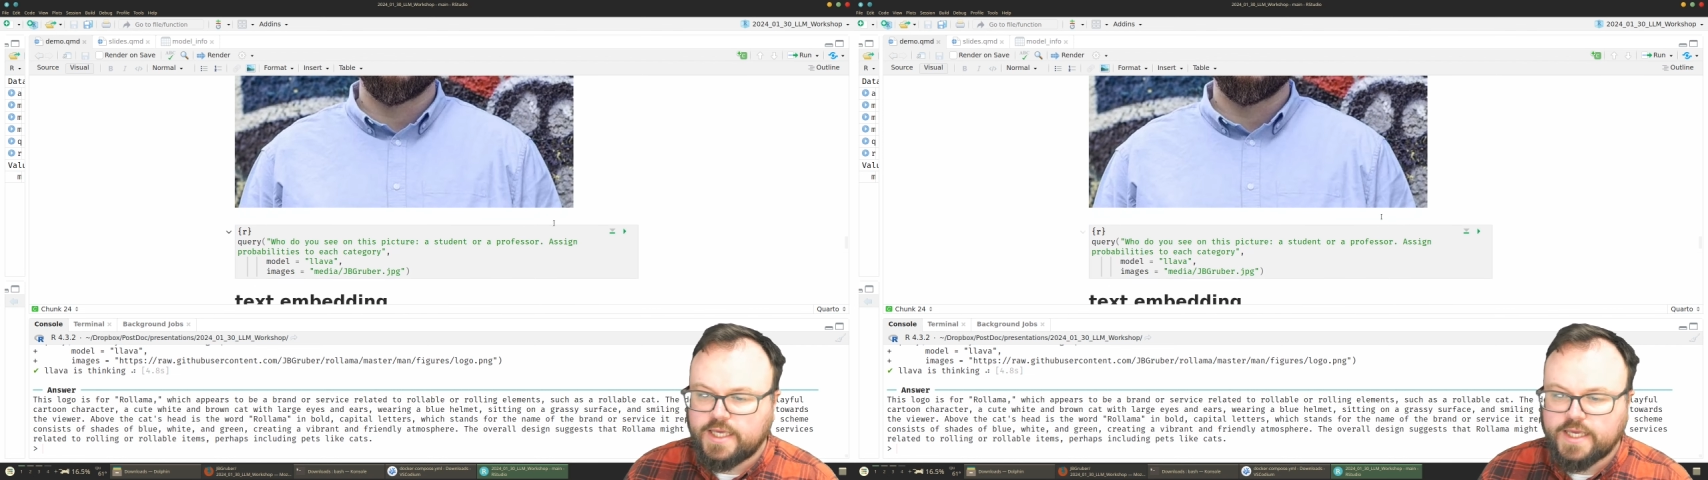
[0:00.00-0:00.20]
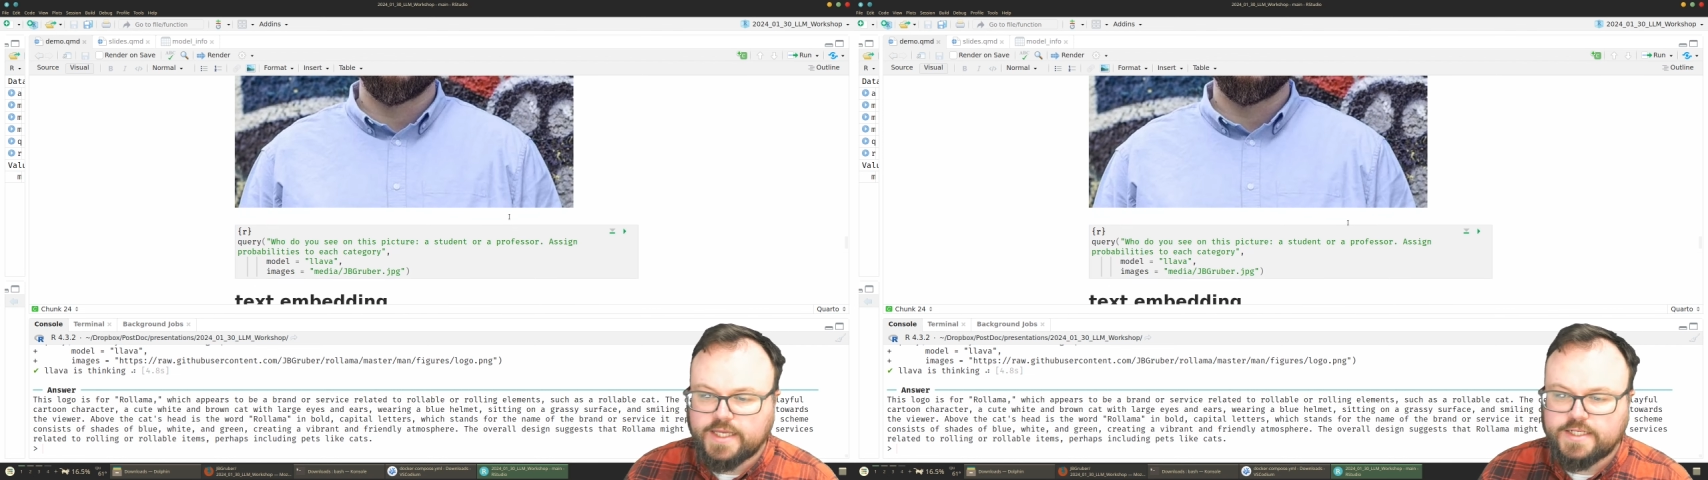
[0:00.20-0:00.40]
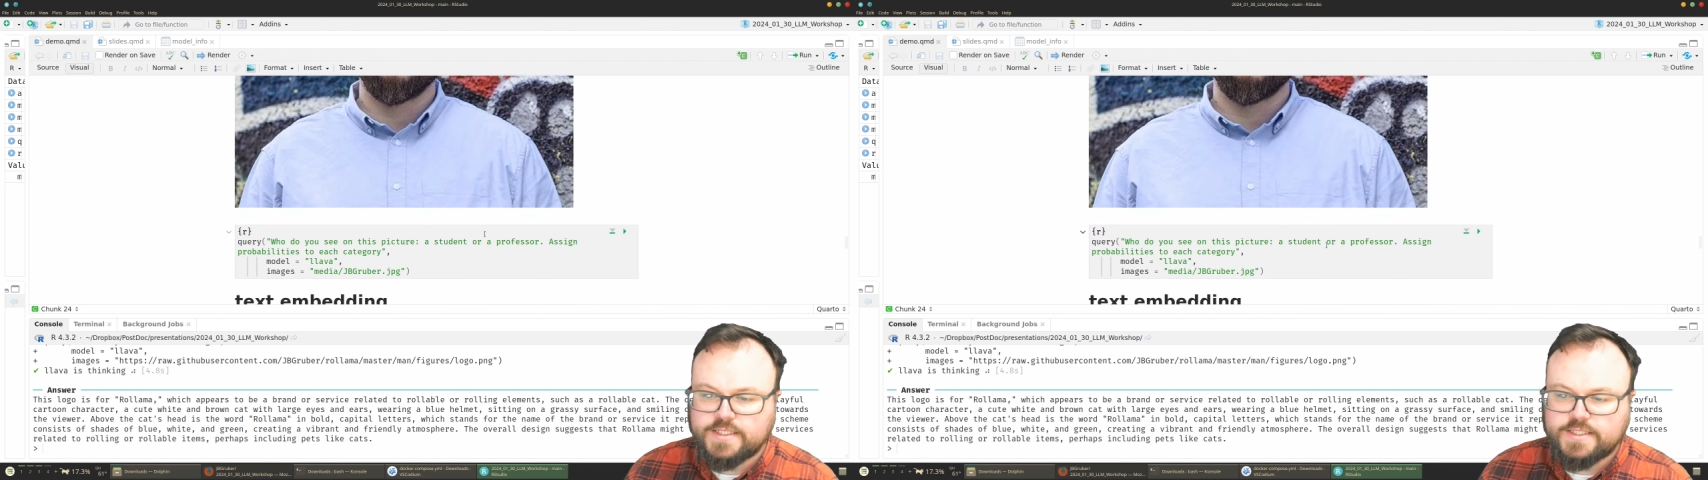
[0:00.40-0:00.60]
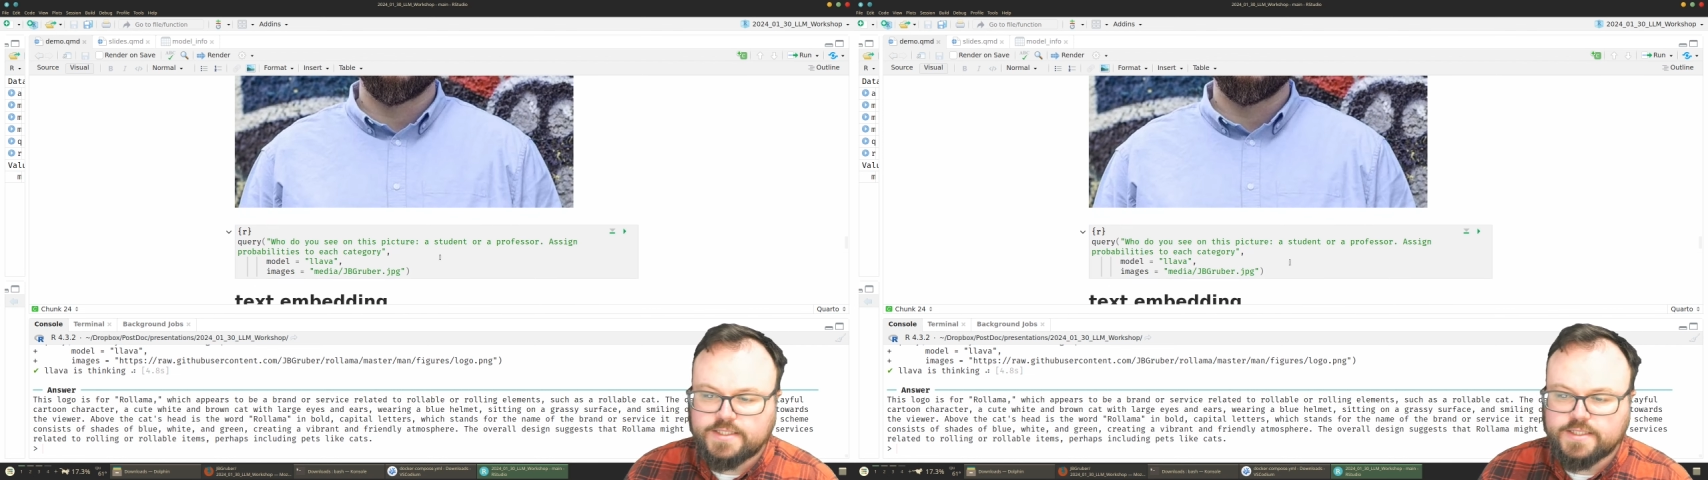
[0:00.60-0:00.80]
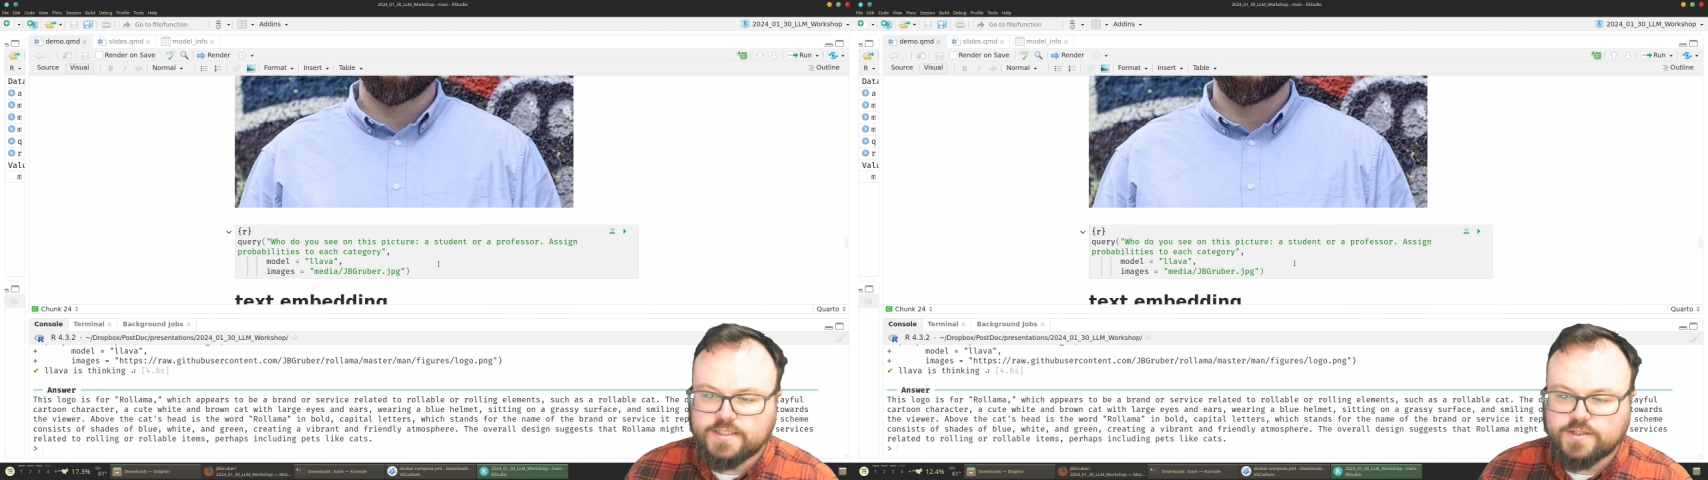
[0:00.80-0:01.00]
and
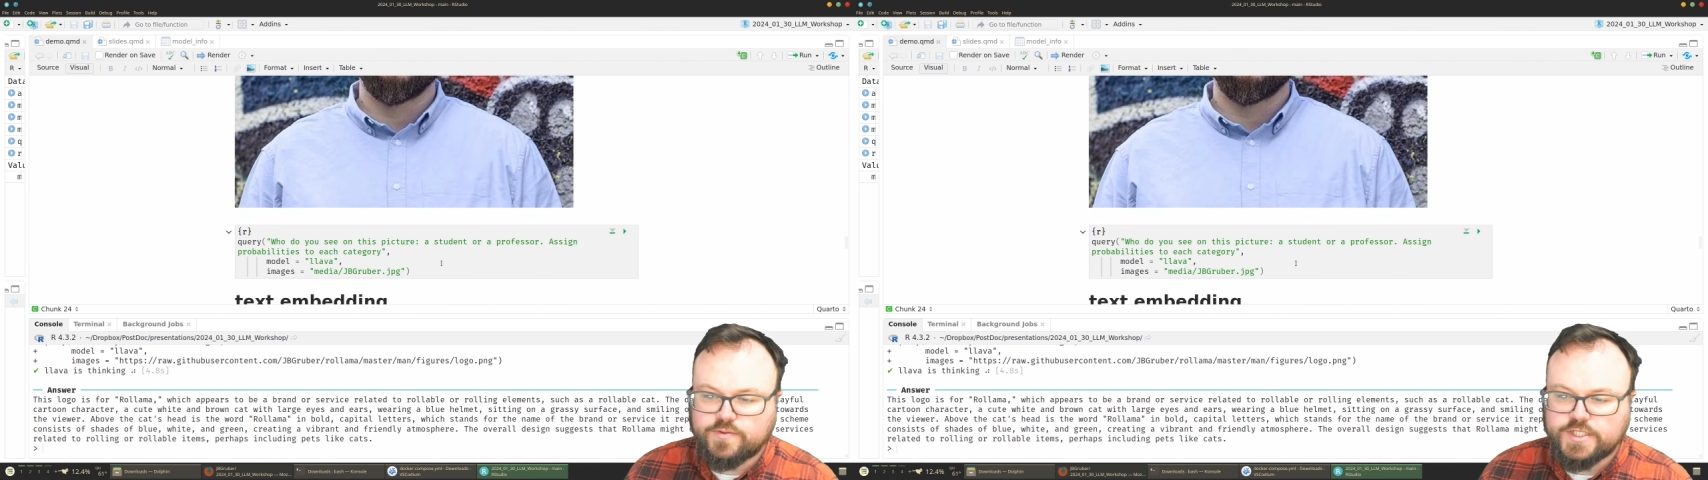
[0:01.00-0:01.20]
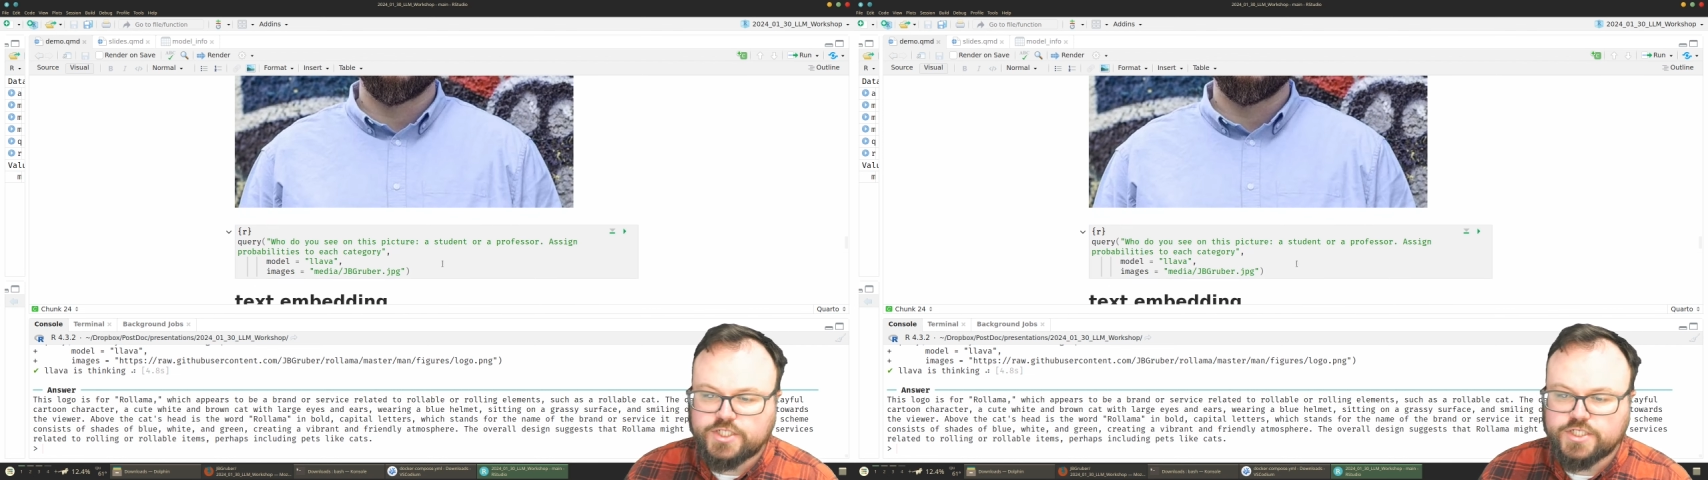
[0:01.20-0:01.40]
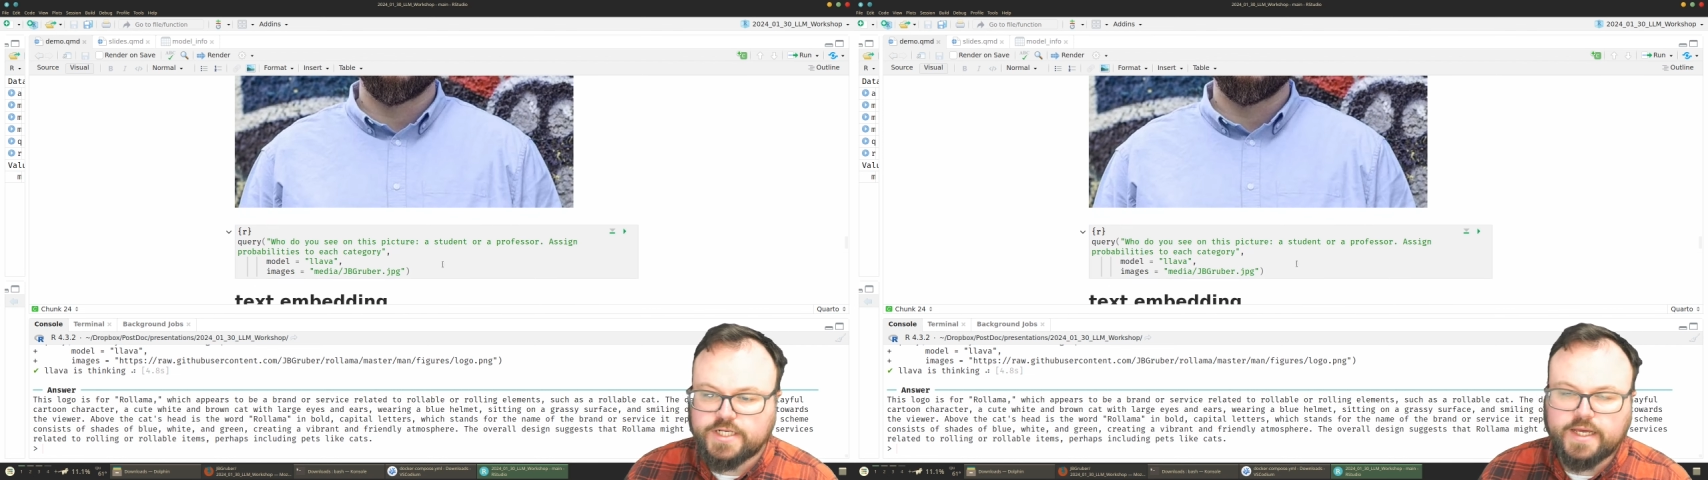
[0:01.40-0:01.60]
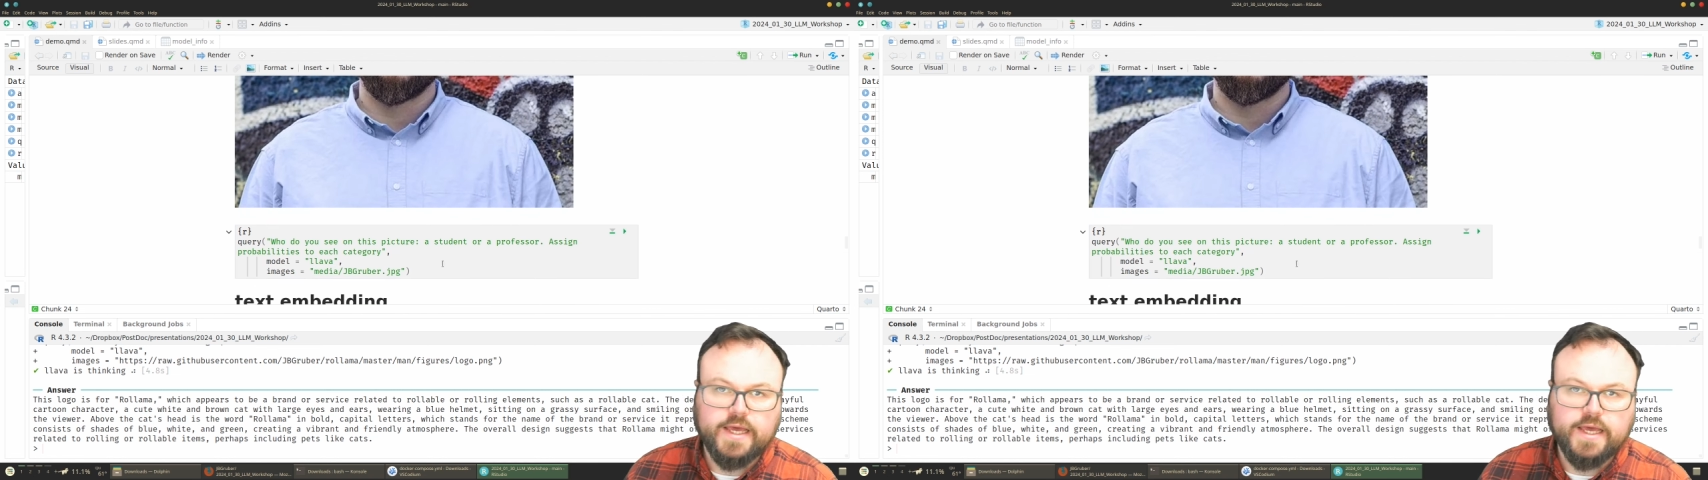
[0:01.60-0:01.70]
the question that I